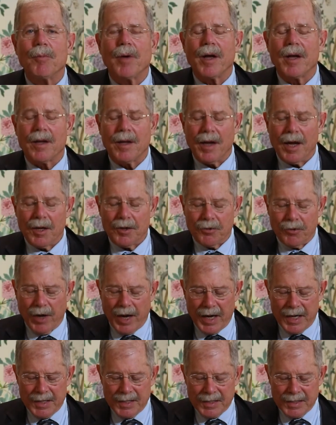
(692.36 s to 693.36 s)
by
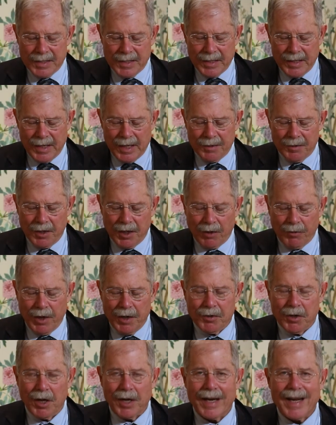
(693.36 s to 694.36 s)
contrast, is an
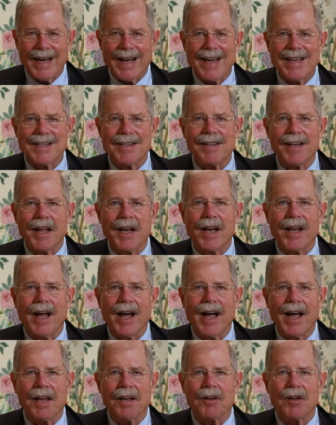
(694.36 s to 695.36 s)
increasingly isolated
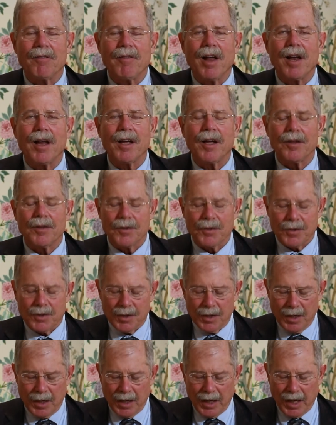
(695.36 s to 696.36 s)
island of elegance
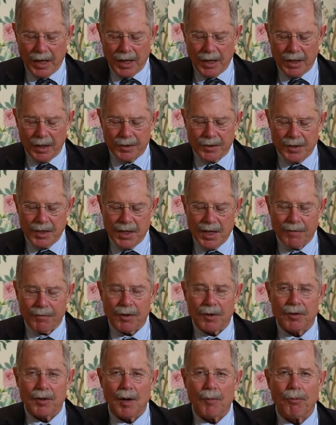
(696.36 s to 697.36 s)
in a sea of
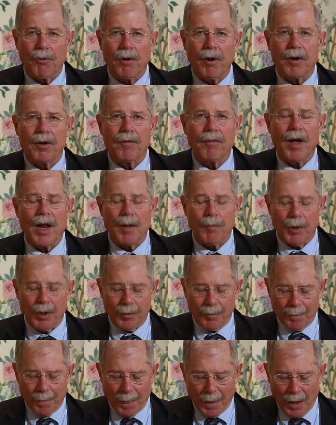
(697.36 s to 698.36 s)
contemporary development.
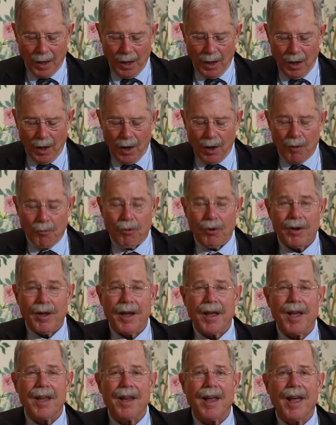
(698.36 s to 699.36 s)
We're
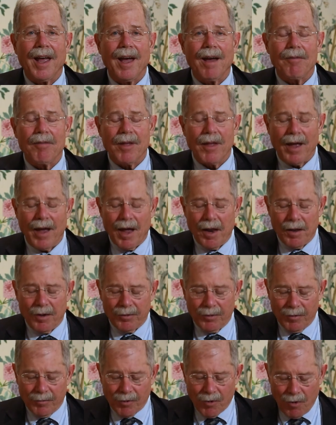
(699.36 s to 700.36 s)
lucky to have the
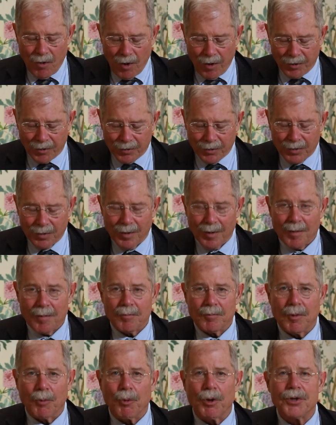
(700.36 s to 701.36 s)
Alice, of course,
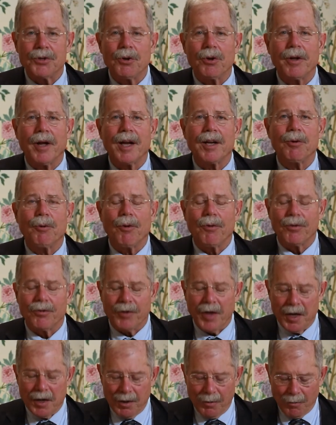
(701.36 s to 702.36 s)
but wouldn't you like to have
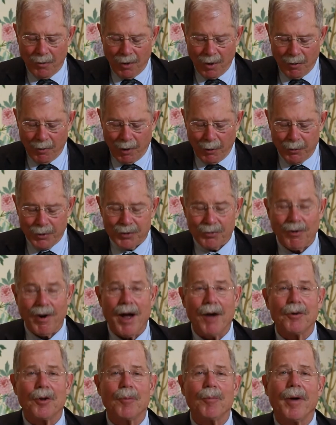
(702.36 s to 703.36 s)
seen it when it was
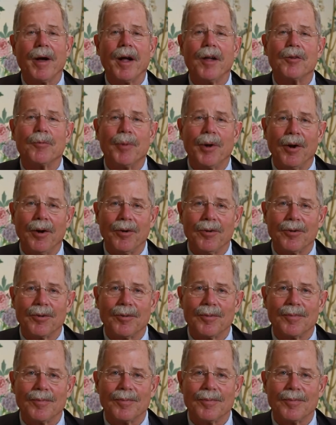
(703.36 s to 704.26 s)
surrounded by its peers?